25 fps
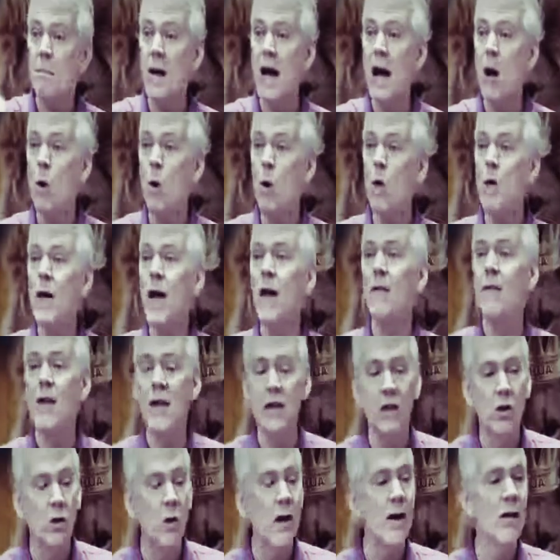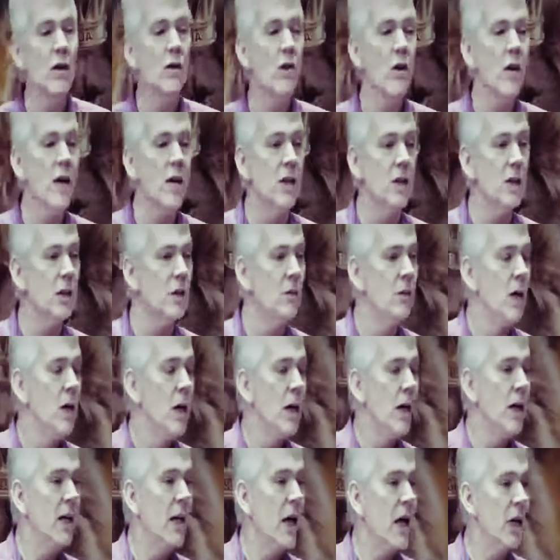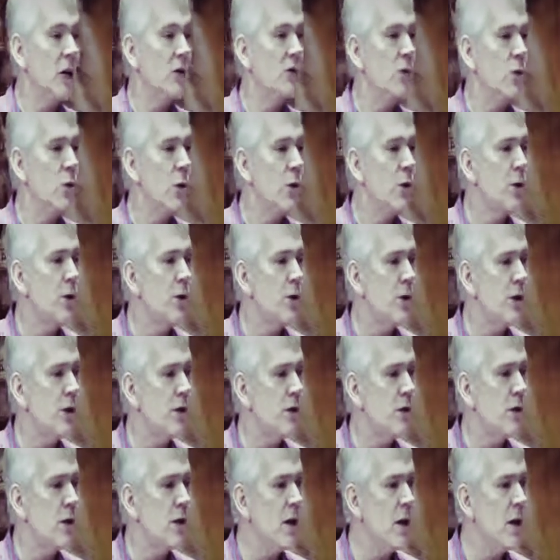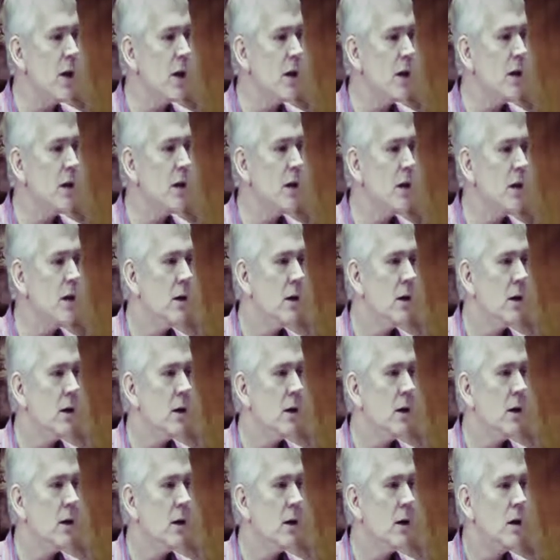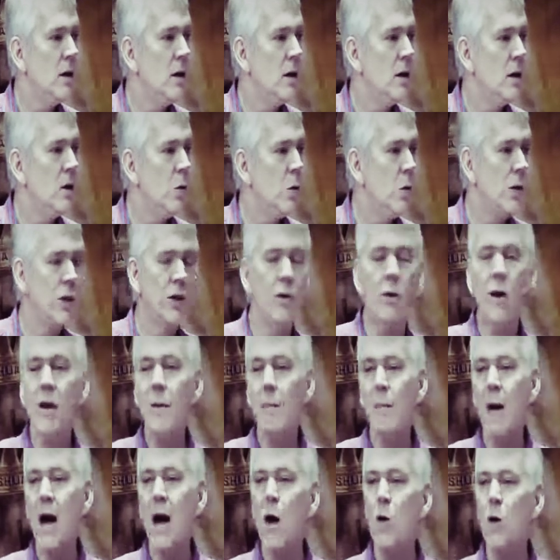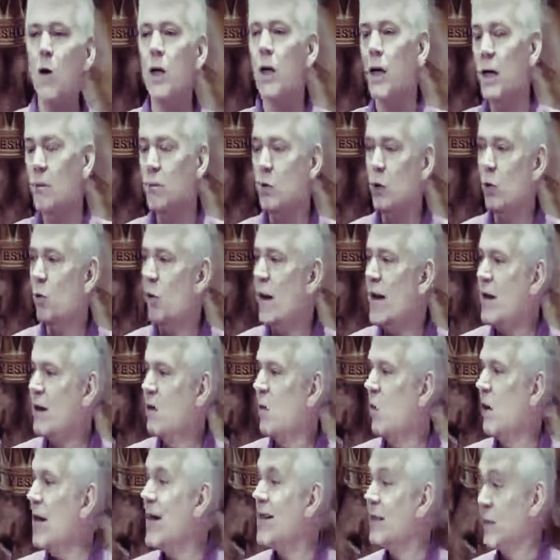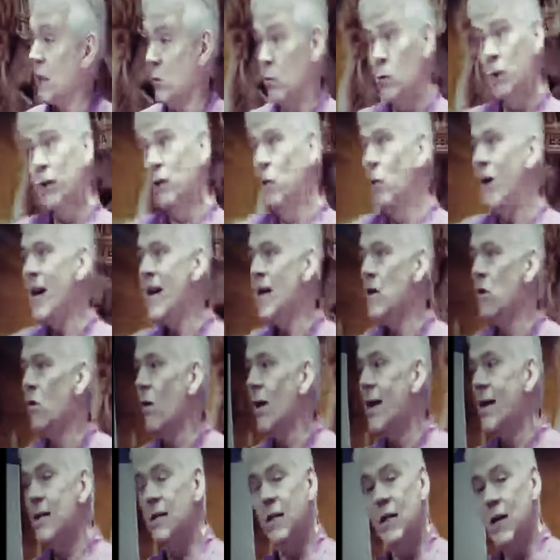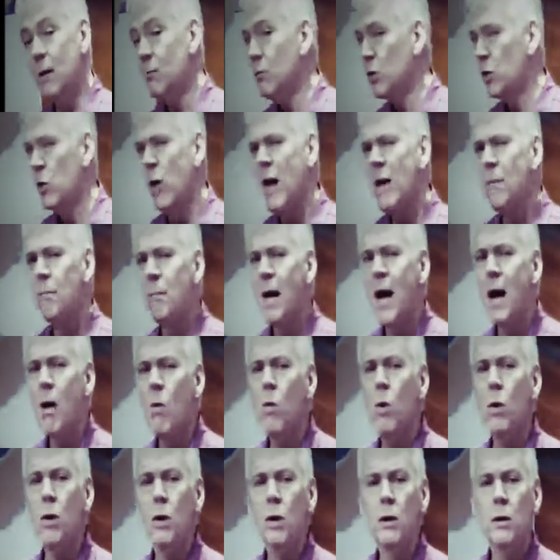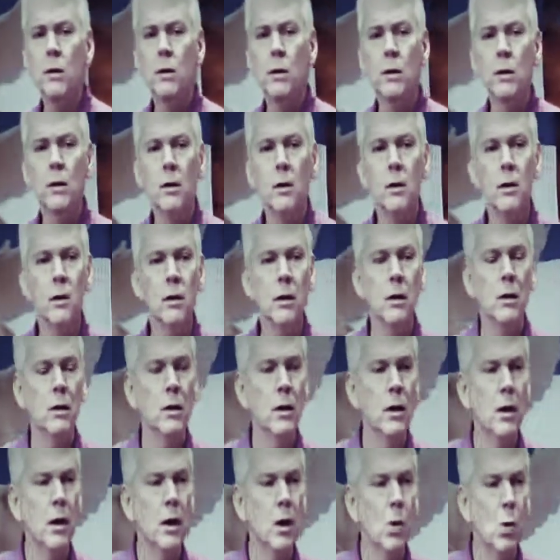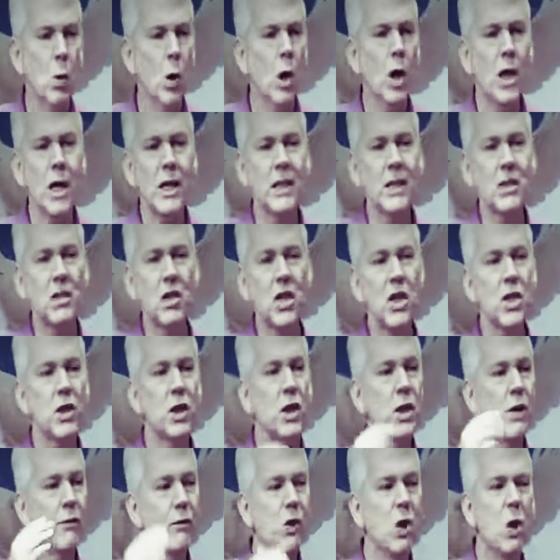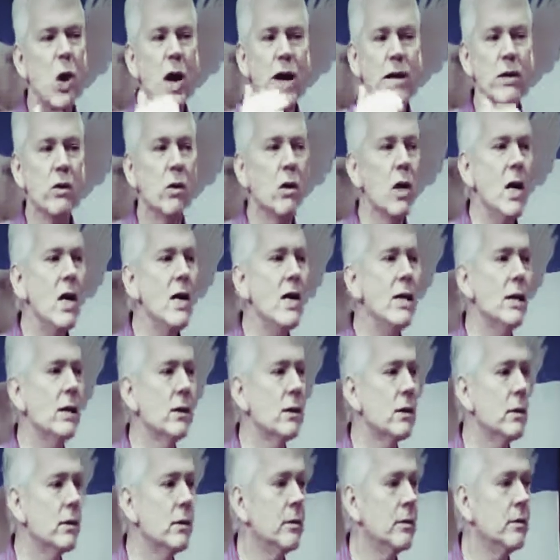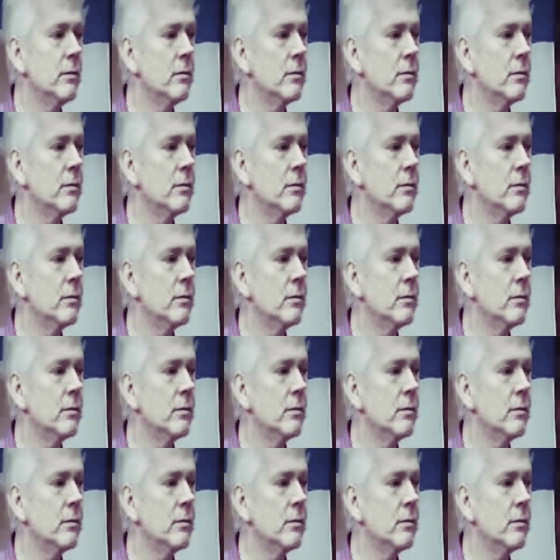power and then great grace in Acts 4:33. With great power comes great grace, and with great grace comes great power. We're in a season of great grace.